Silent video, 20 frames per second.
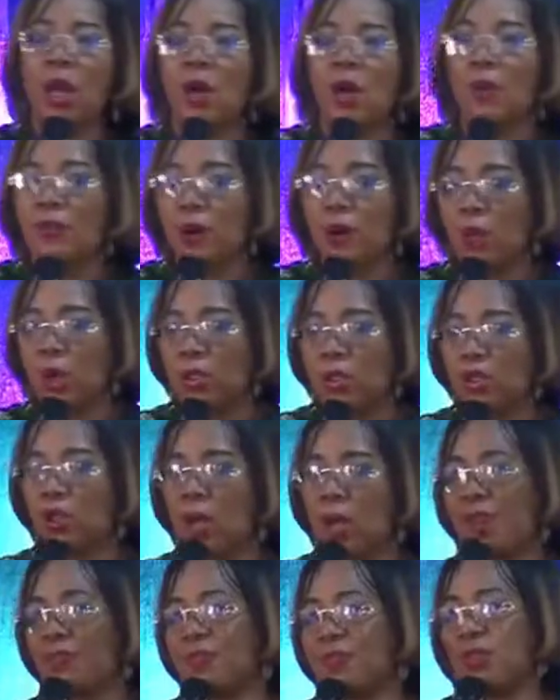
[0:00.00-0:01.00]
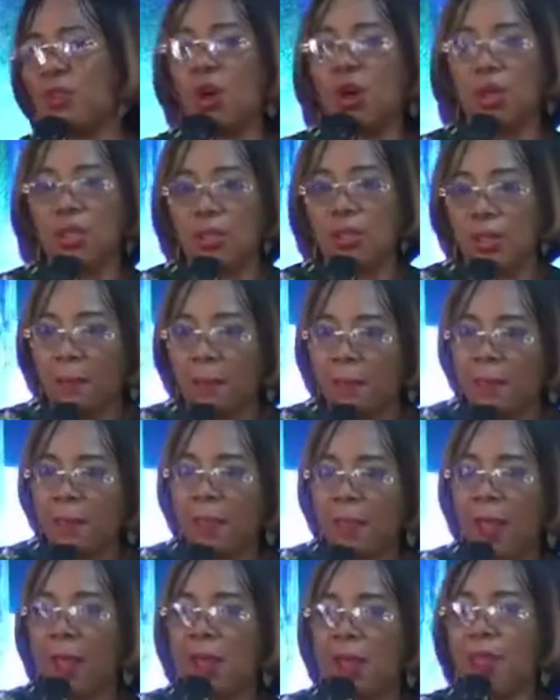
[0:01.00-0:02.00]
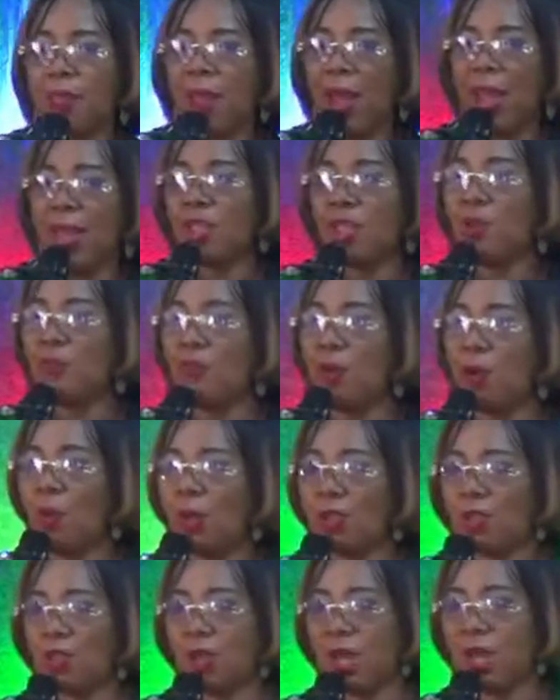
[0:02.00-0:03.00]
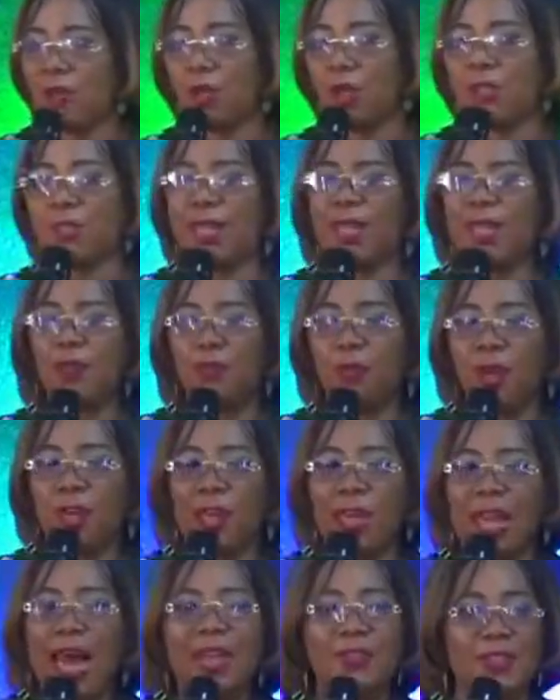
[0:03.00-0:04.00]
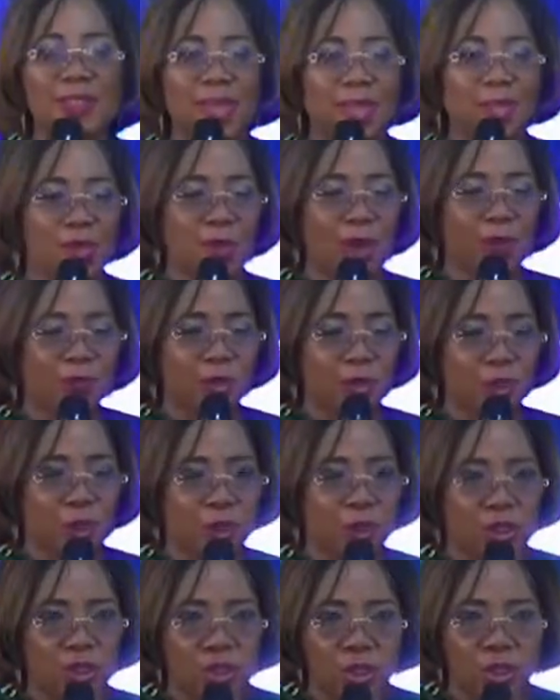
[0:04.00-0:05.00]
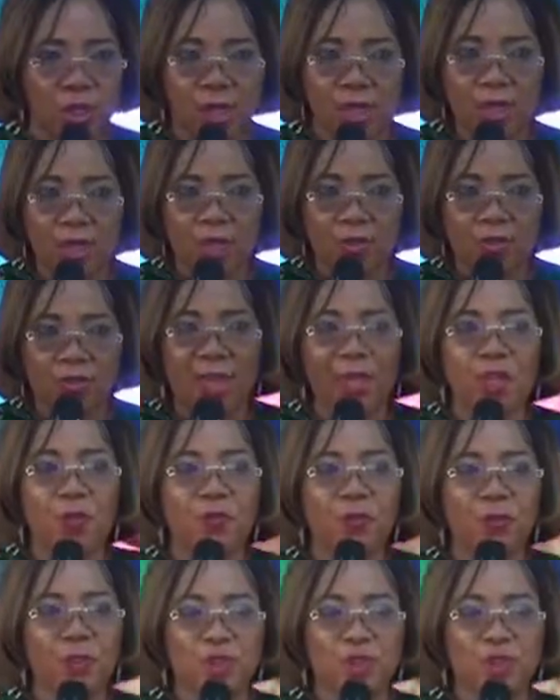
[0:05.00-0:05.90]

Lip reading: for what you have done. Thank you for what you have done. Thank you for lives that you have touched. Thank you for